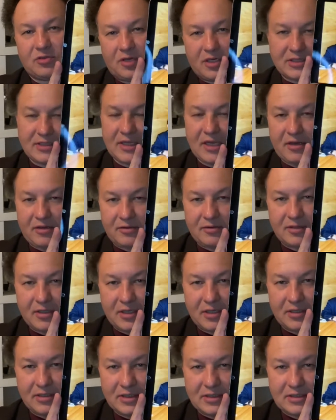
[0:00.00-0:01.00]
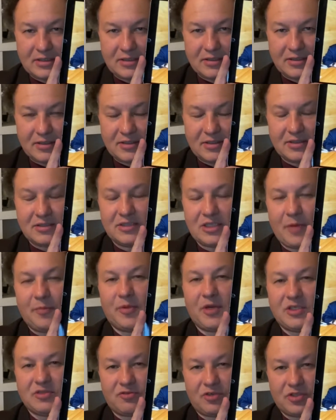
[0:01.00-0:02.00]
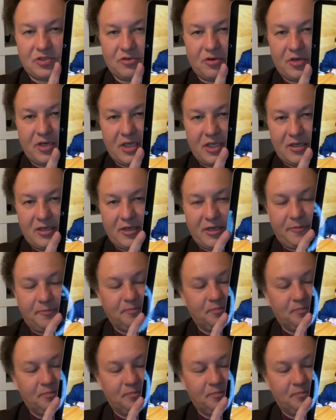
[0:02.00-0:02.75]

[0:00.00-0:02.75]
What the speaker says: It's now it's a Japanese restaurant in